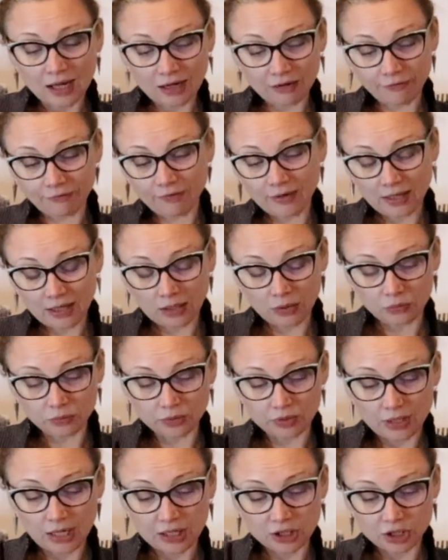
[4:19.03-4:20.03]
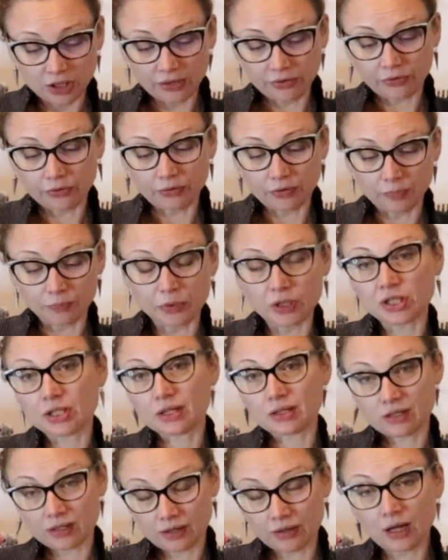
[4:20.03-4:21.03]
I found, actually through the
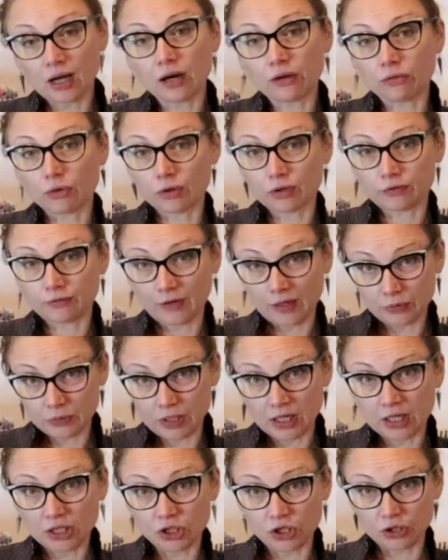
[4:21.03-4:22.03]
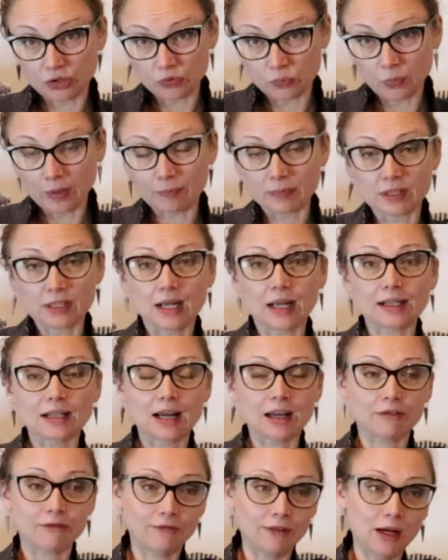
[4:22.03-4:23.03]
British Thyroid Foundation's website,
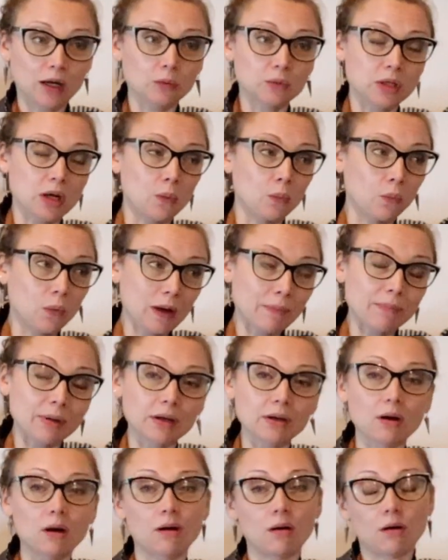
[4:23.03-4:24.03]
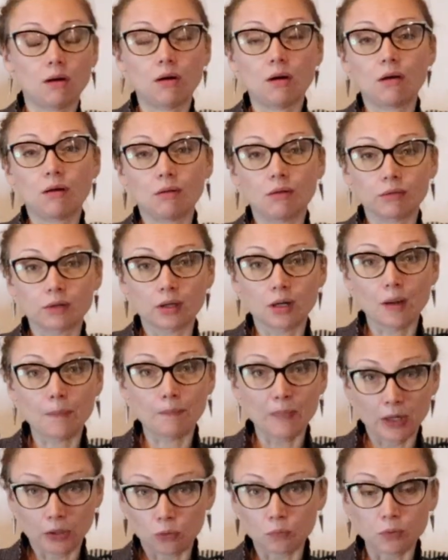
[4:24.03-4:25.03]
I found a webinar on
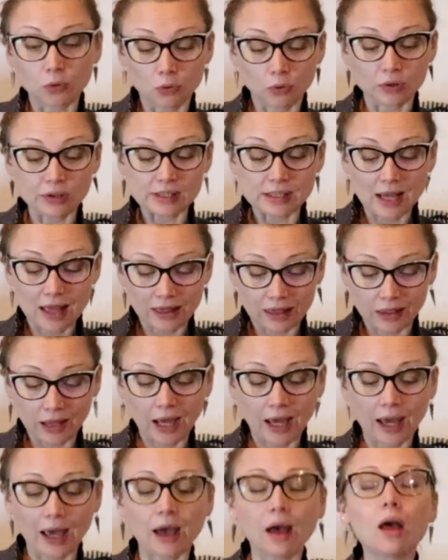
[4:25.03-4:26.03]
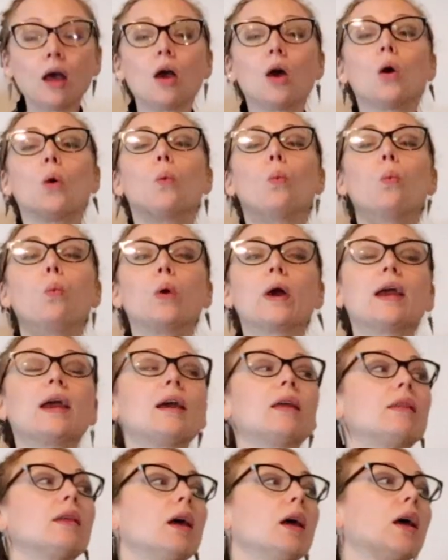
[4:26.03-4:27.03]
menopause there
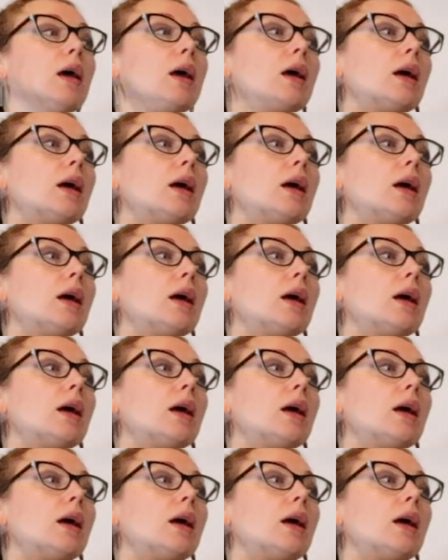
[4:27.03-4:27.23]
with